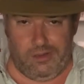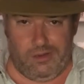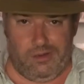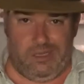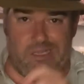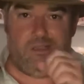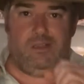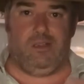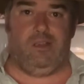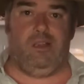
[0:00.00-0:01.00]
neat
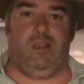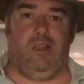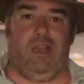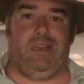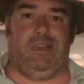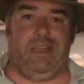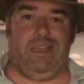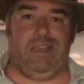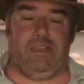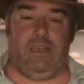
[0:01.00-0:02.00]
and
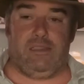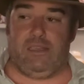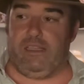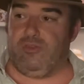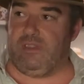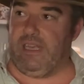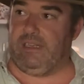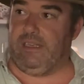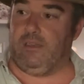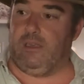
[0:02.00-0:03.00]
naked as nature intended.